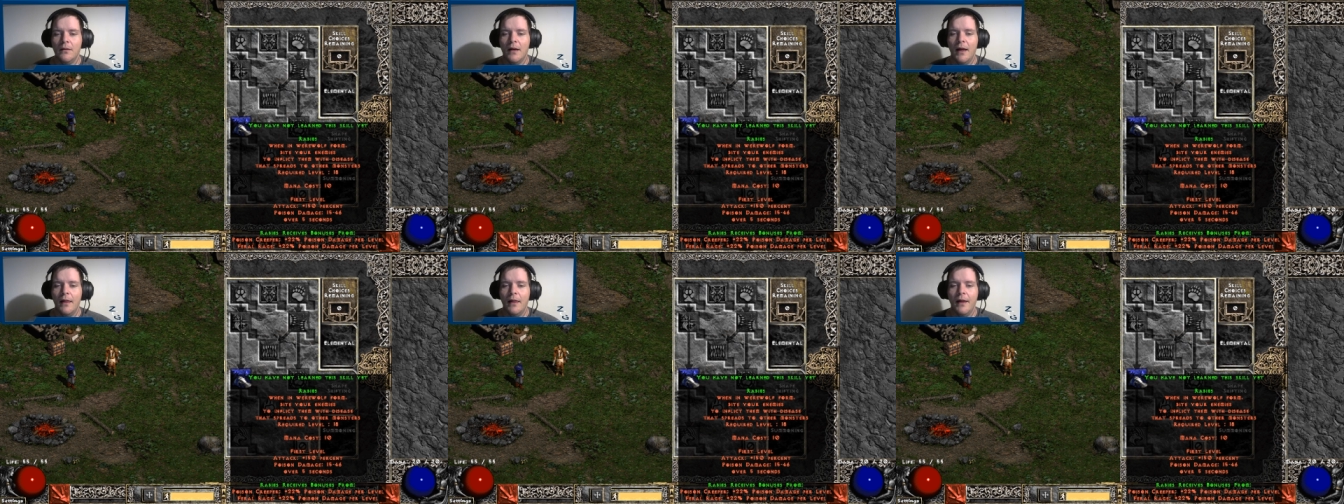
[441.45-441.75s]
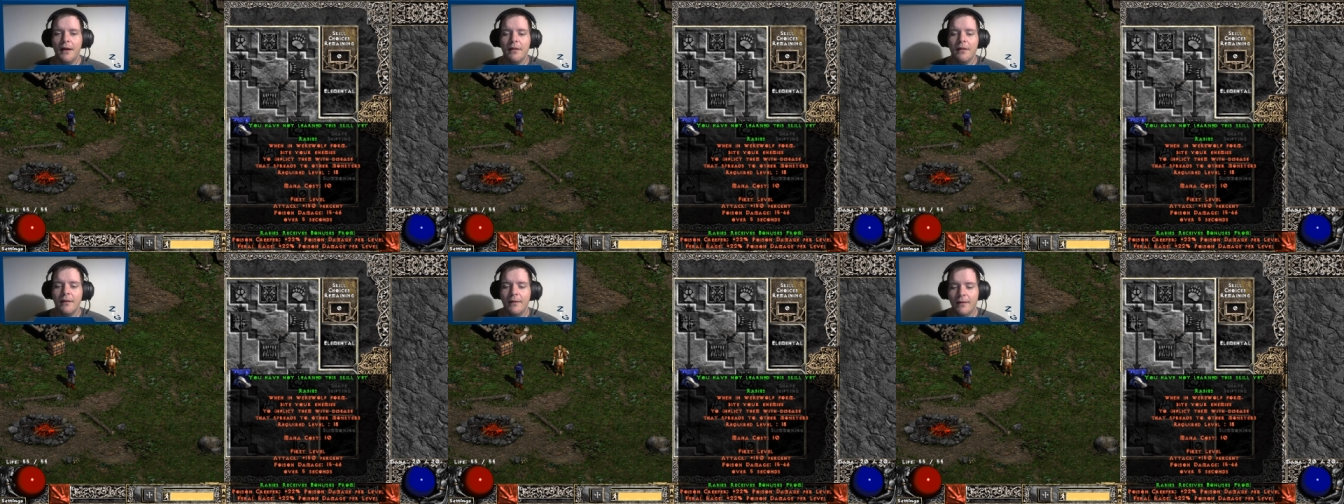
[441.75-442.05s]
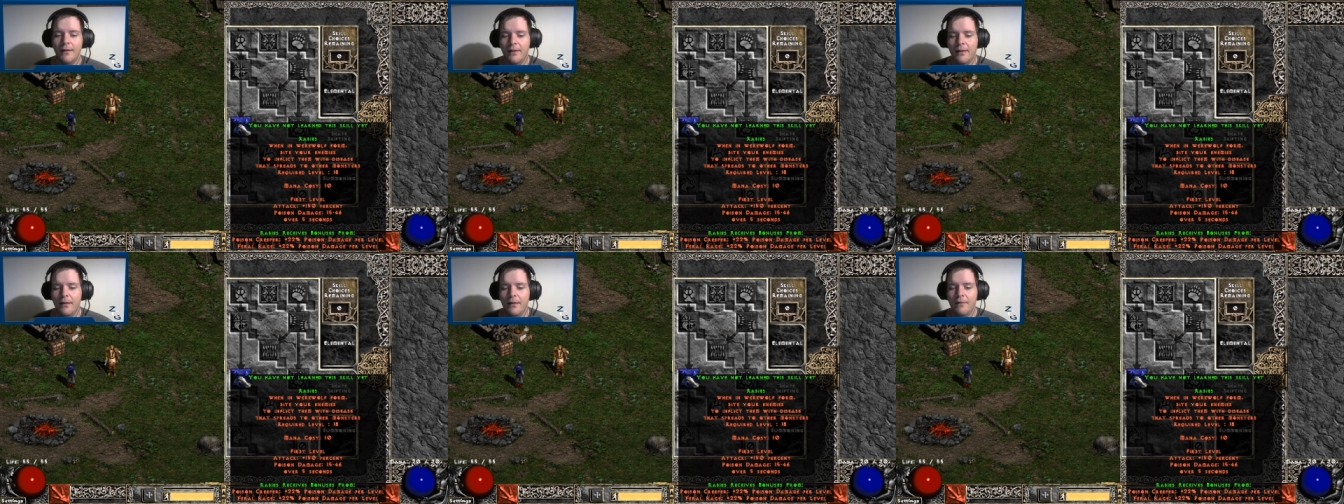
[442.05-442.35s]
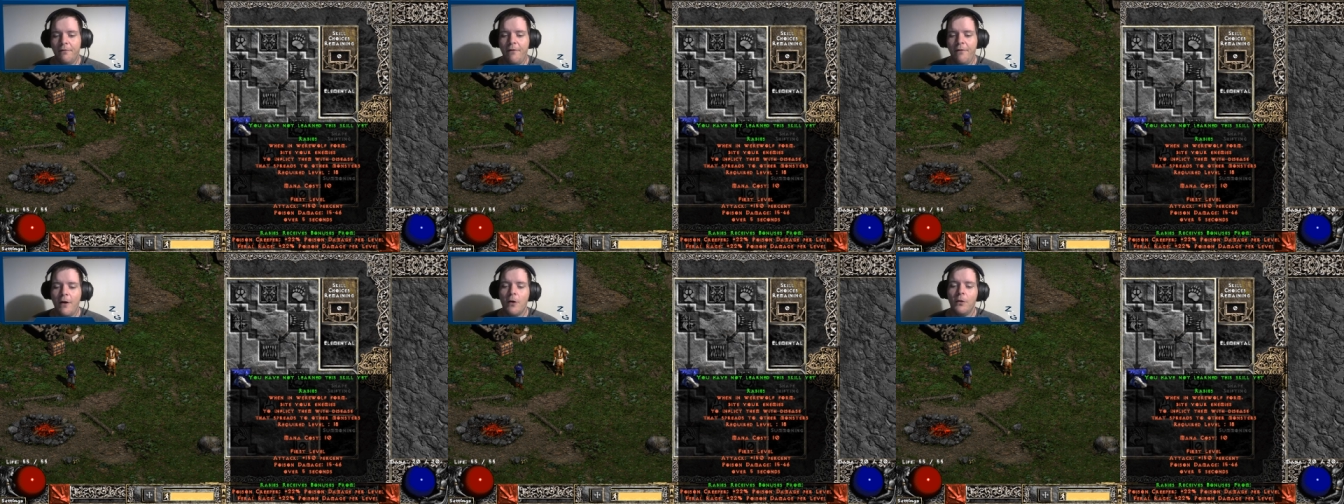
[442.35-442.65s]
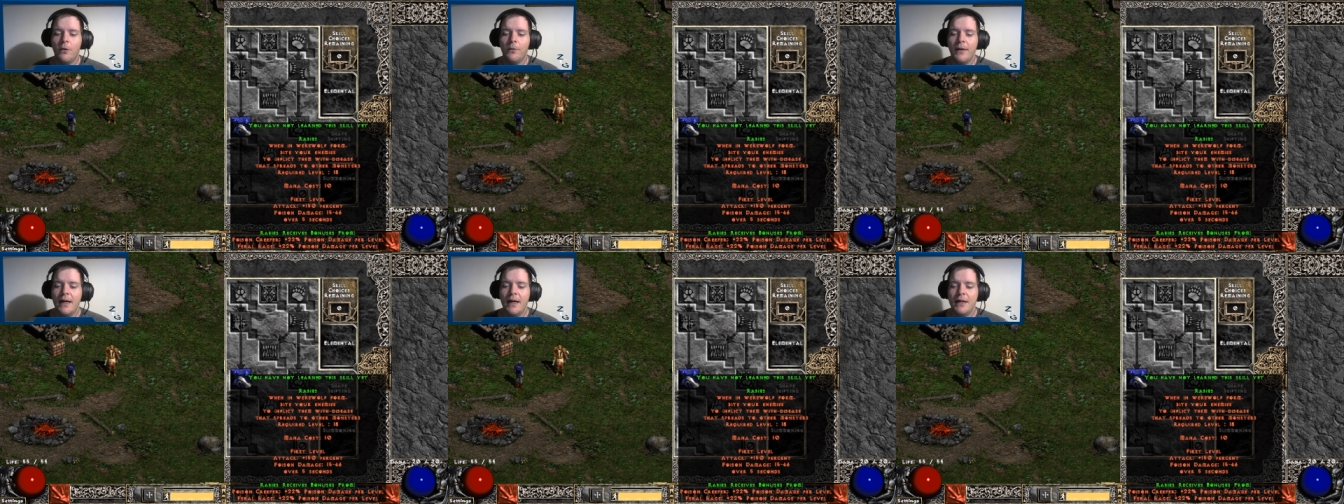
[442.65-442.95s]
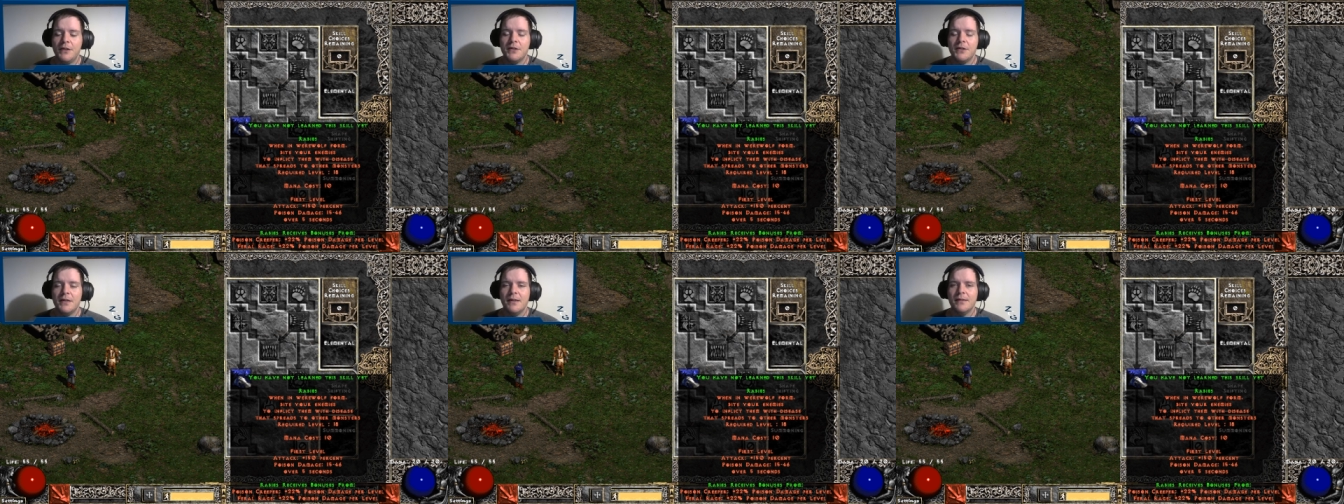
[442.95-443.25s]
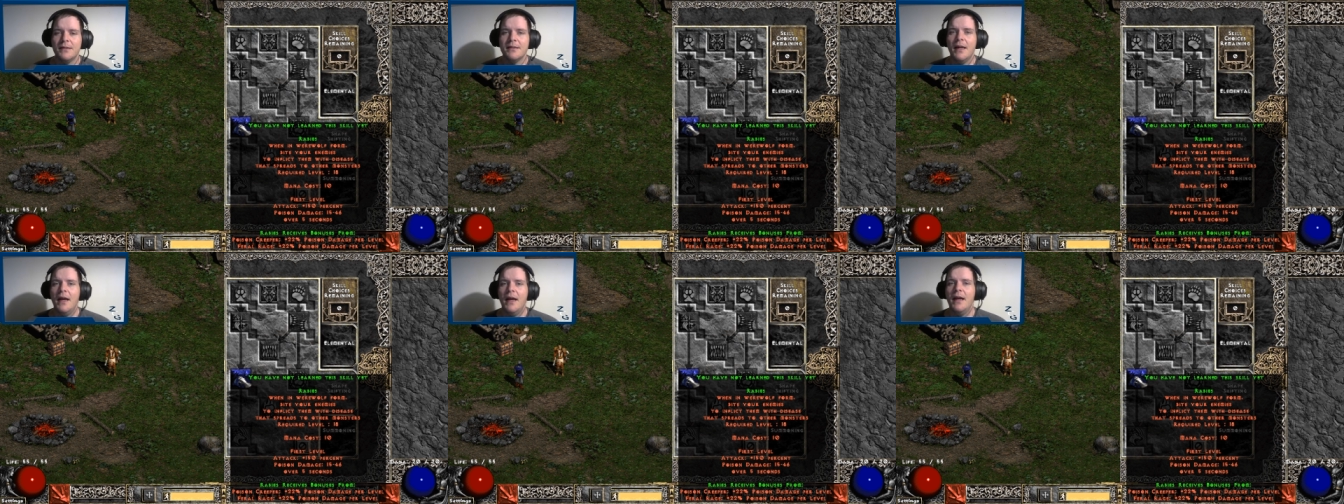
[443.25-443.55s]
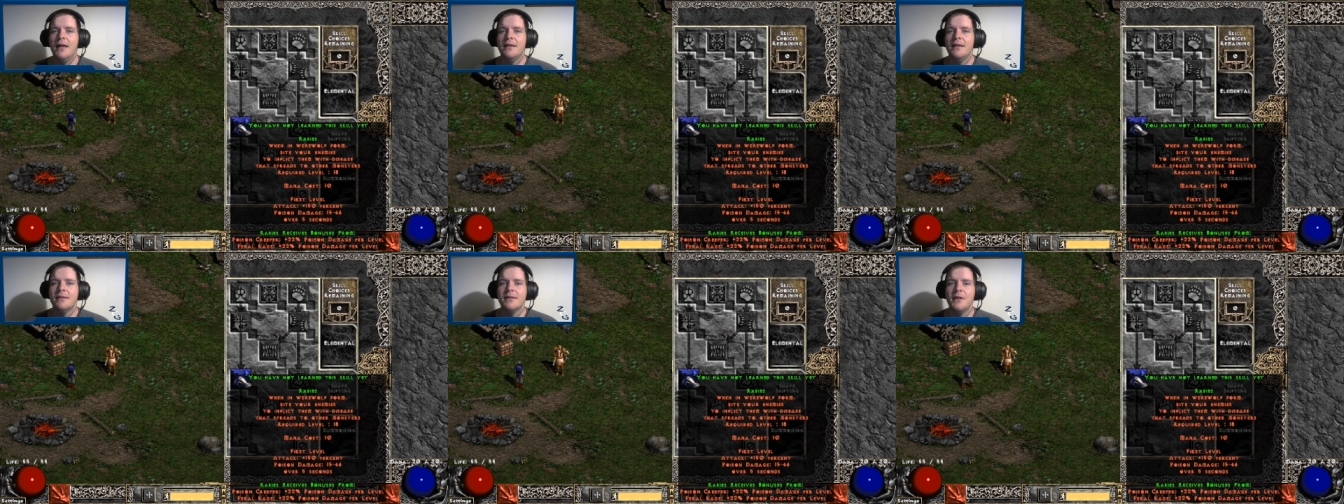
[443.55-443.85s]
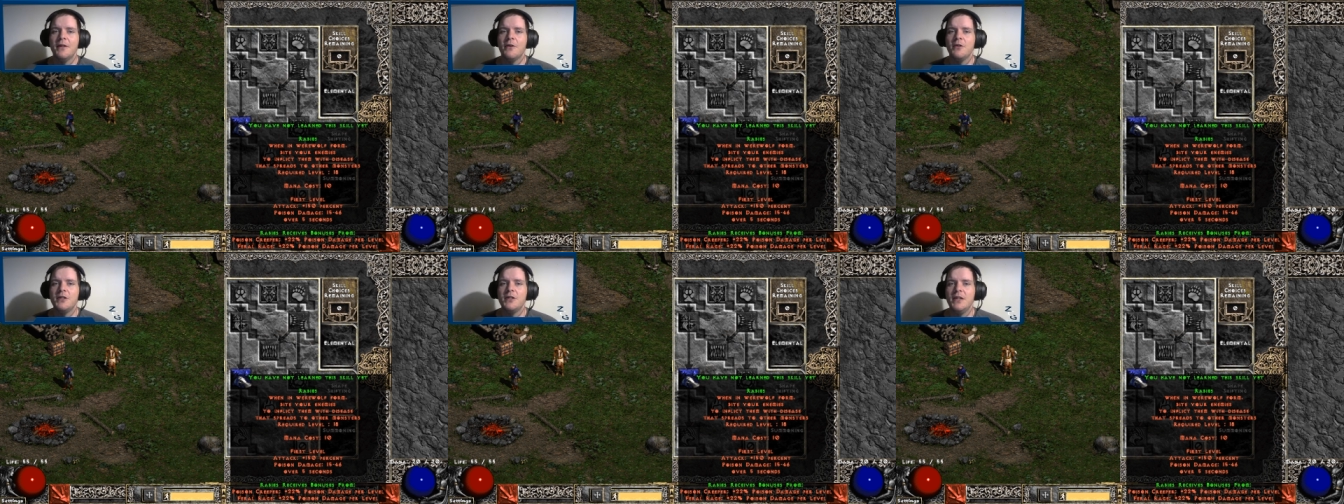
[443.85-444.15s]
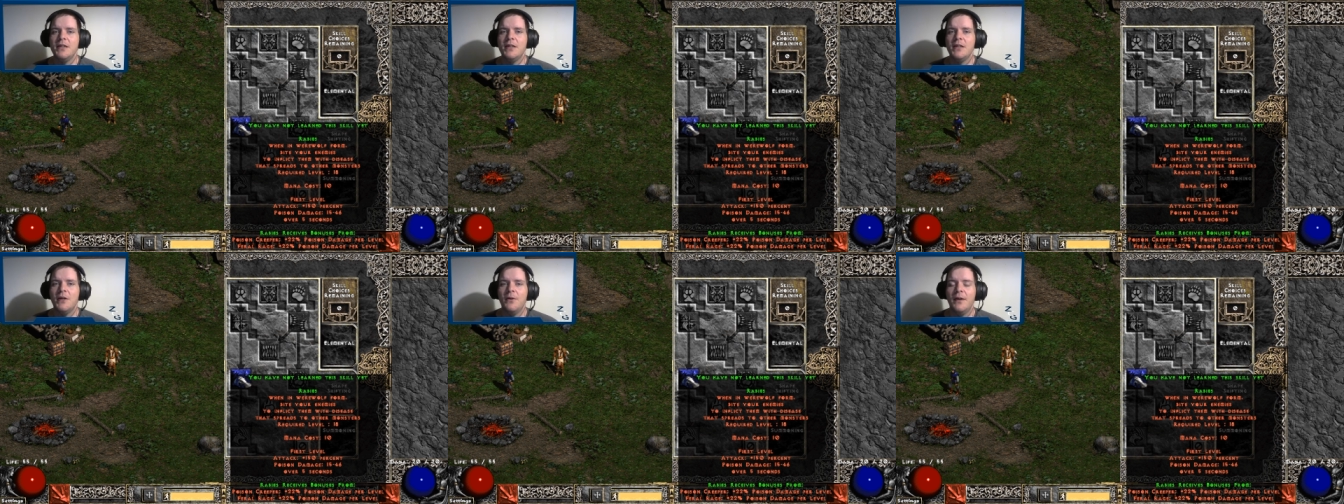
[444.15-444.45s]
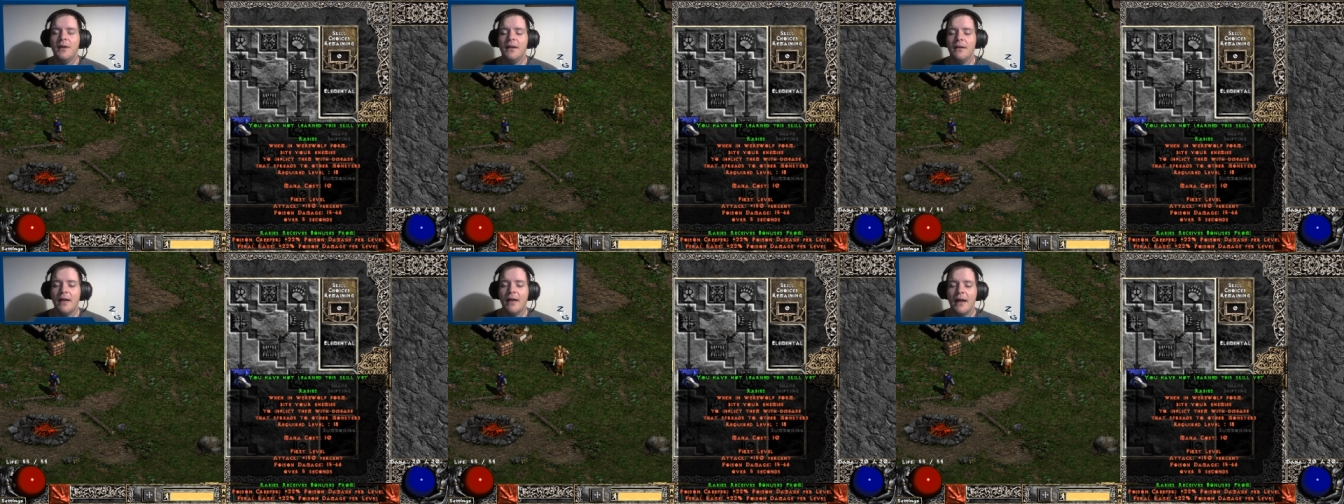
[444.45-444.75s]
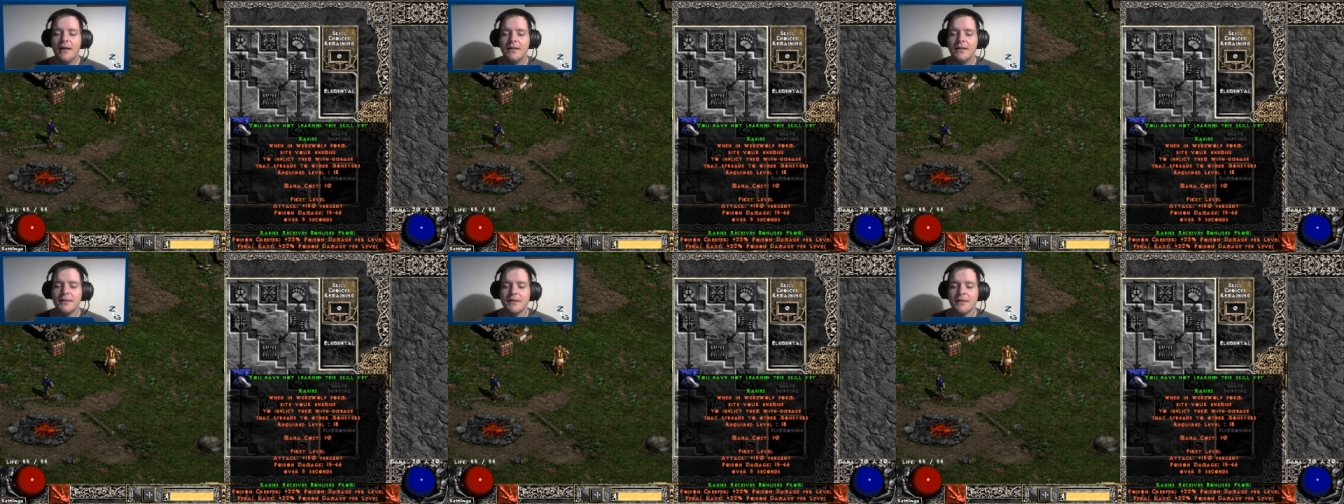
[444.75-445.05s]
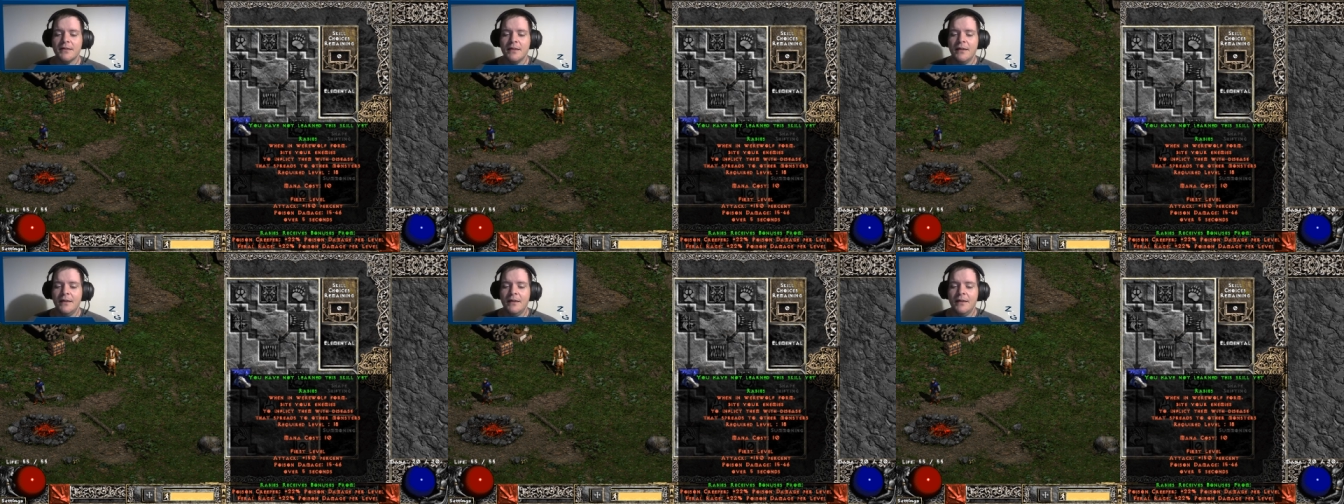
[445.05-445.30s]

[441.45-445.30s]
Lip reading: I like the Feral Rage is a synergy to it, as